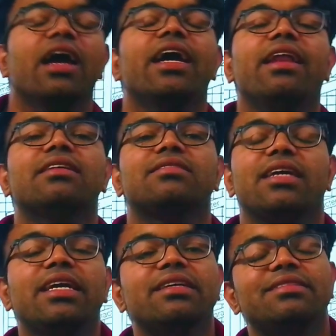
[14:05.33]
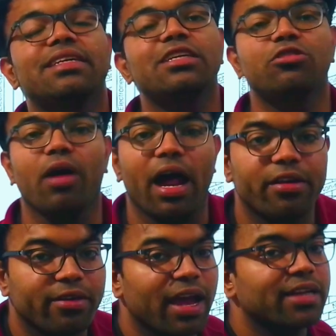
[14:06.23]
It is easier to
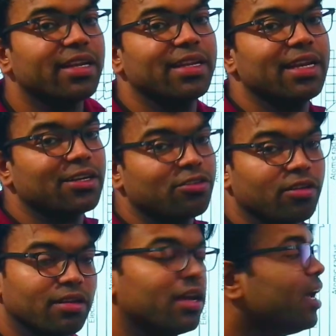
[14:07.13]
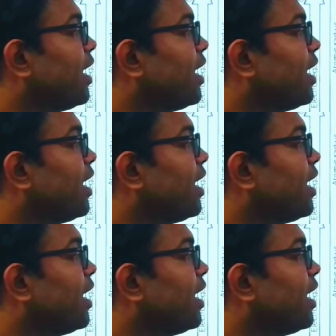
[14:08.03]
attract an electron.